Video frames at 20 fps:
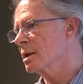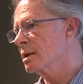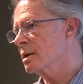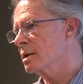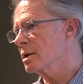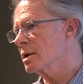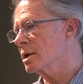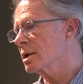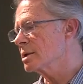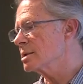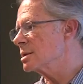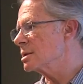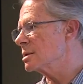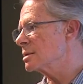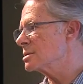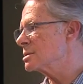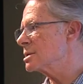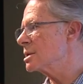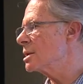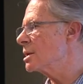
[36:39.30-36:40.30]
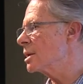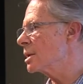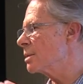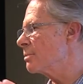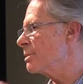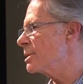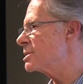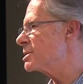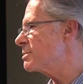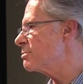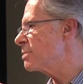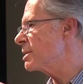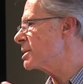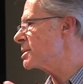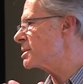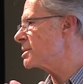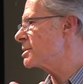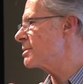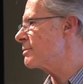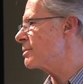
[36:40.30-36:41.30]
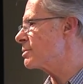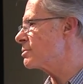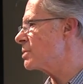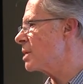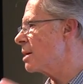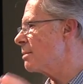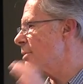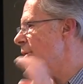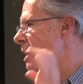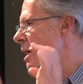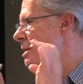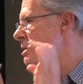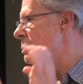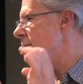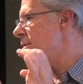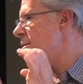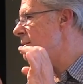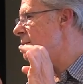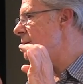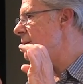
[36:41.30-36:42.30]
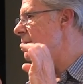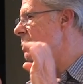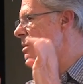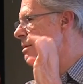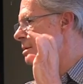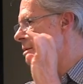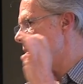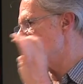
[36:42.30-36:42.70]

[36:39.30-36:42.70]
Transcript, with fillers: and see little bits and pieces of the trauma and actually see it